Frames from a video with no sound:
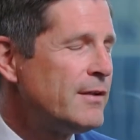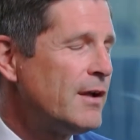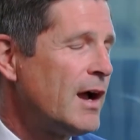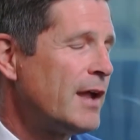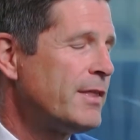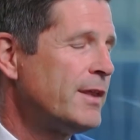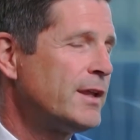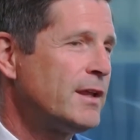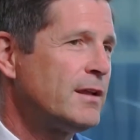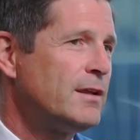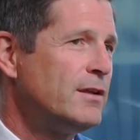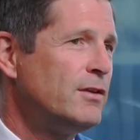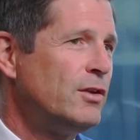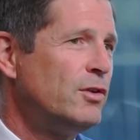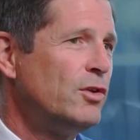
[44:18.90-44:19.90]
I think
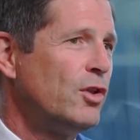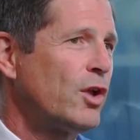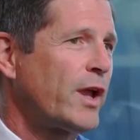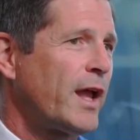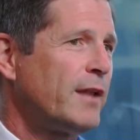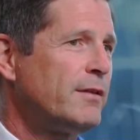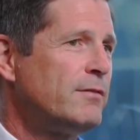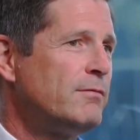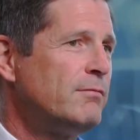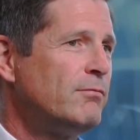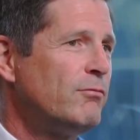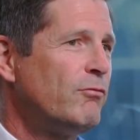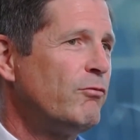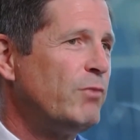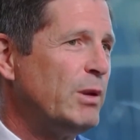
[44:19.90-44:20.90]
you look at
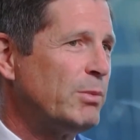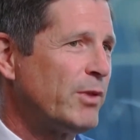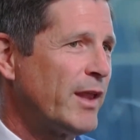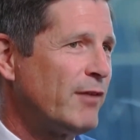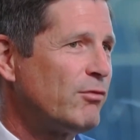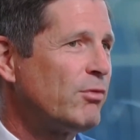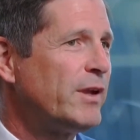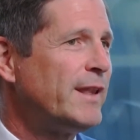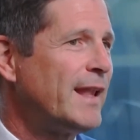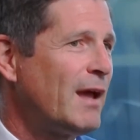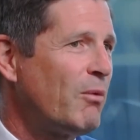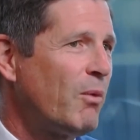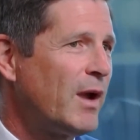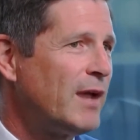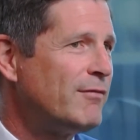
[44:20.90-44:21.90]
people that have ridden
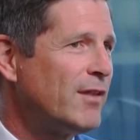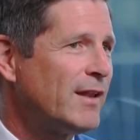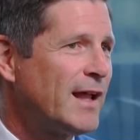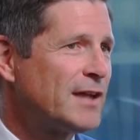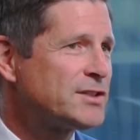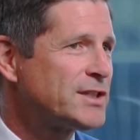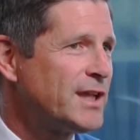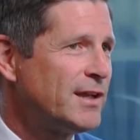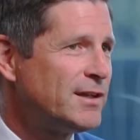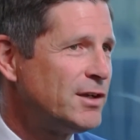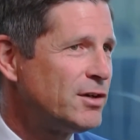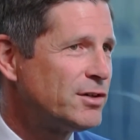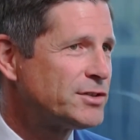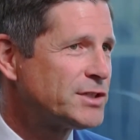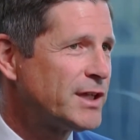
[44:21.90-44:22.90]
that wave the last 10
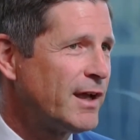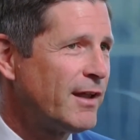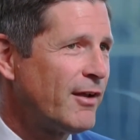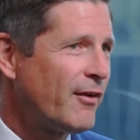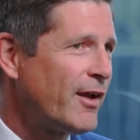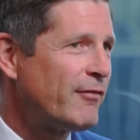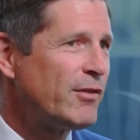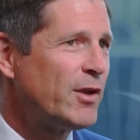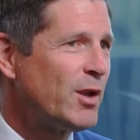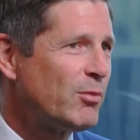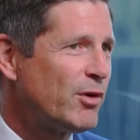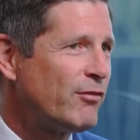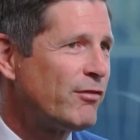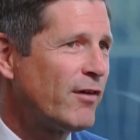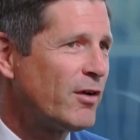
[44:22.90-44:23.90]
years, I don't have the
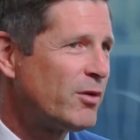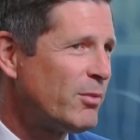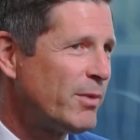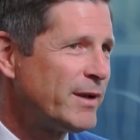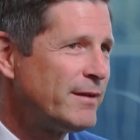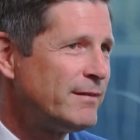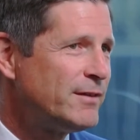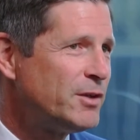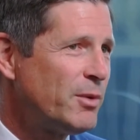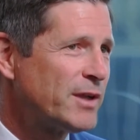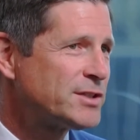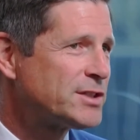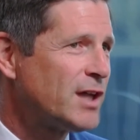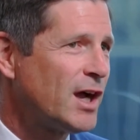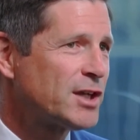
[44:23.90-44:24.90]
number in front of me, but
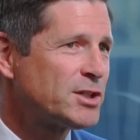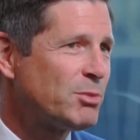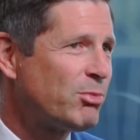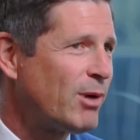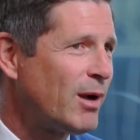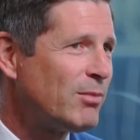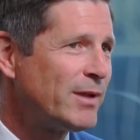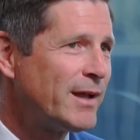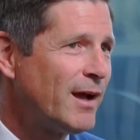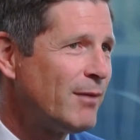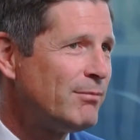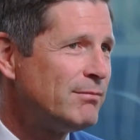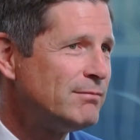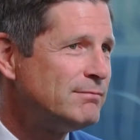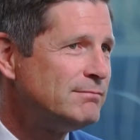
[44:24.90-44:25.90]
U.S. stocks are probably
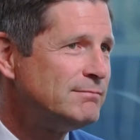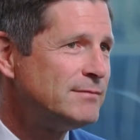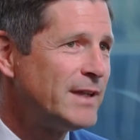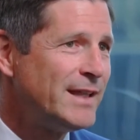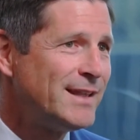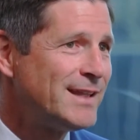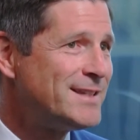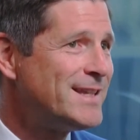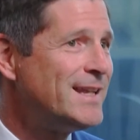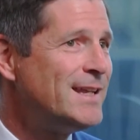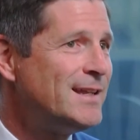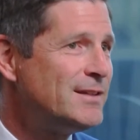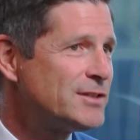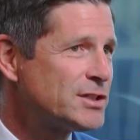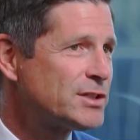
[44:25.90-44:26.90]
up in the
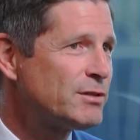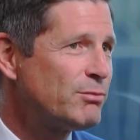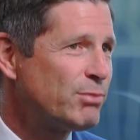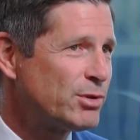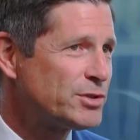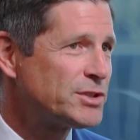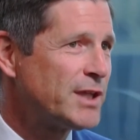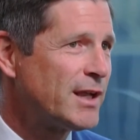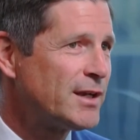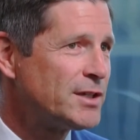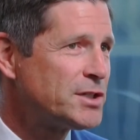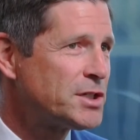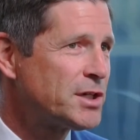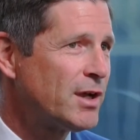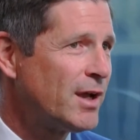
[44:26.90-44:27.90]
teens
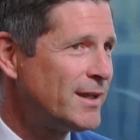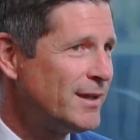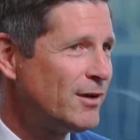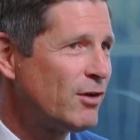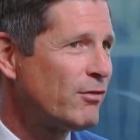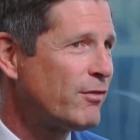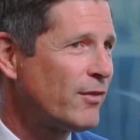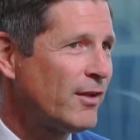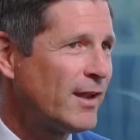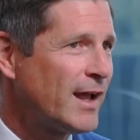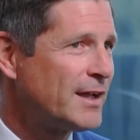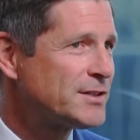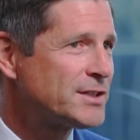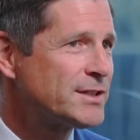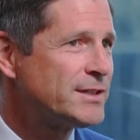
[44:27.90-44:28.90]
percentage a year for the
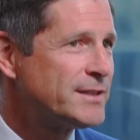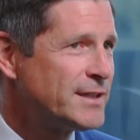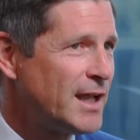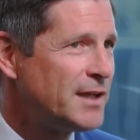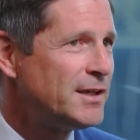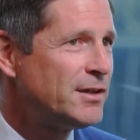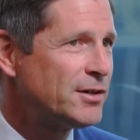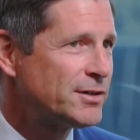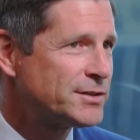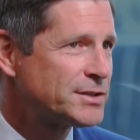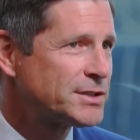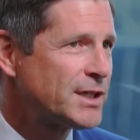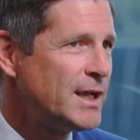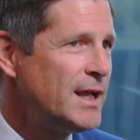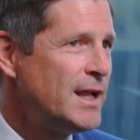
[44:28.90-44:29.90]
last 10 years.